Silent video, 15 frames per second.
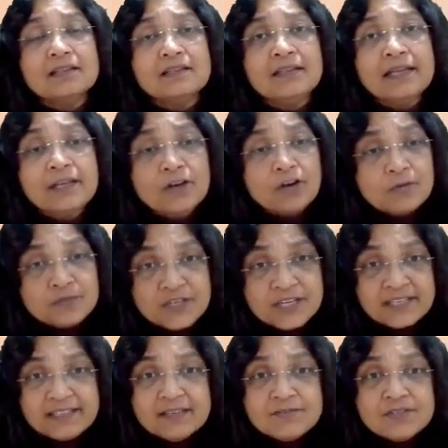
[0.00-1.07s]
the
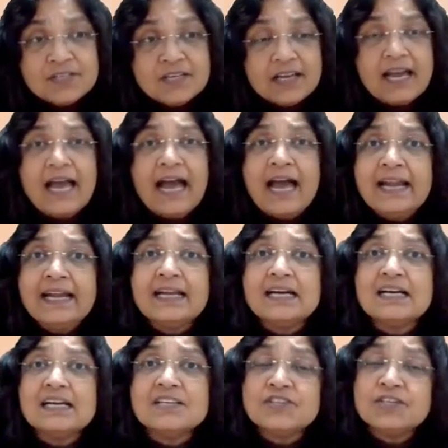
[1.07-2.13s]
objectives and
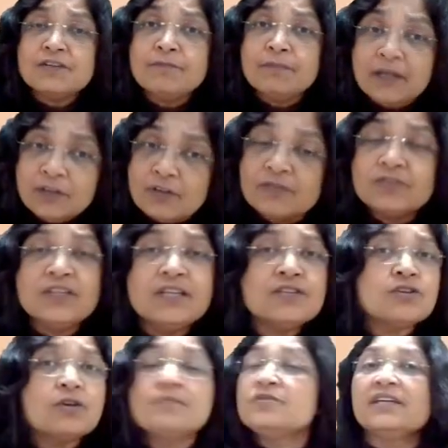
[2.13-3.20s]
achievement of these
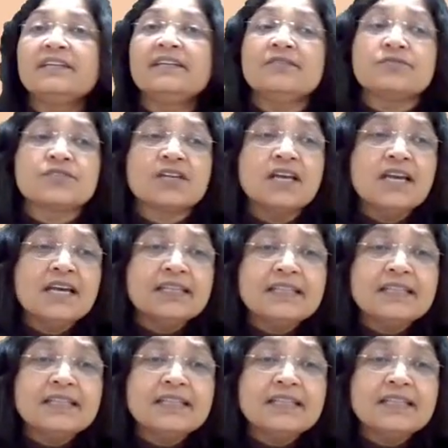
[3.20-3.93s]
objectives,